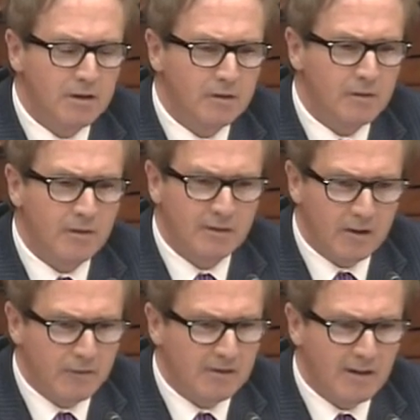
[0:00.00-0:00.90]
during the
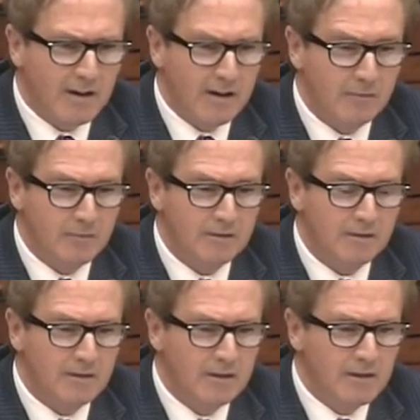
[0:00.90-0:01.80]
toughest
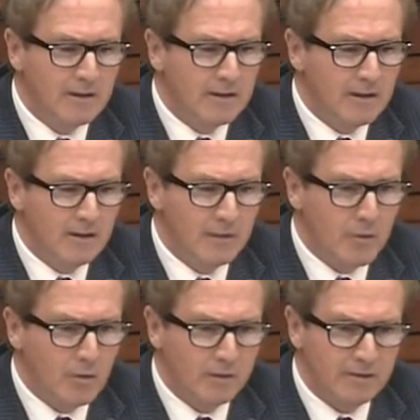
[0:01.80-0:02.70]
times in the
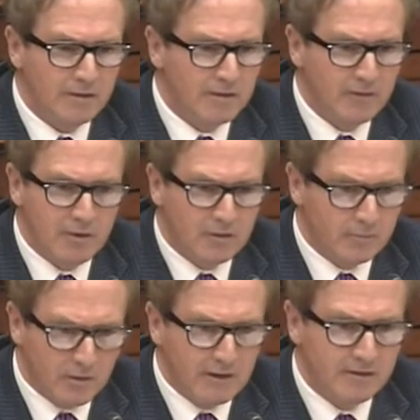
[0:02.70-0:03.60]
most
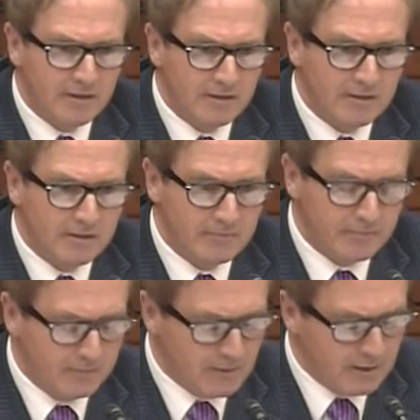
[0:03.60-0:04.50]
difficult places,
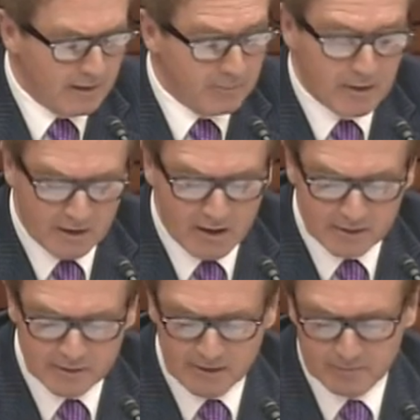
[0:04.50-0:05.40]
like
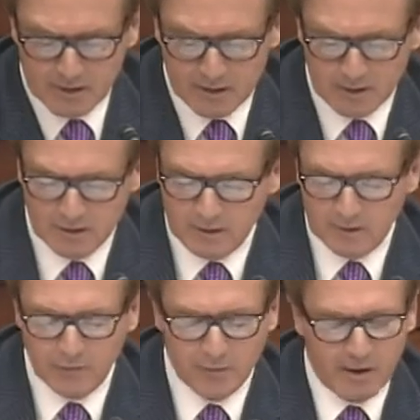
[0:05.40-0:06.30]
Benghazi. You know,
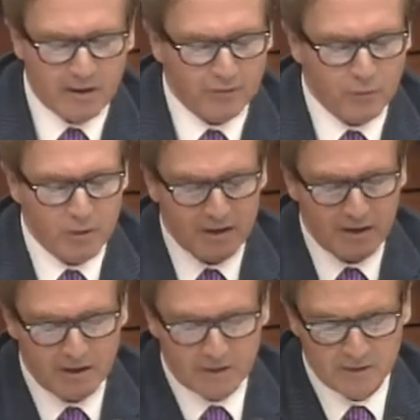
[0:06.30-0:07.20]
for the past 40
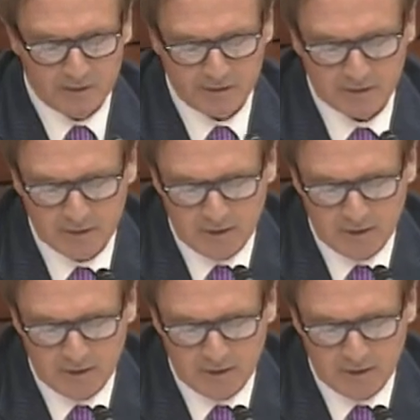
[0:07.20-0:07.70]
years,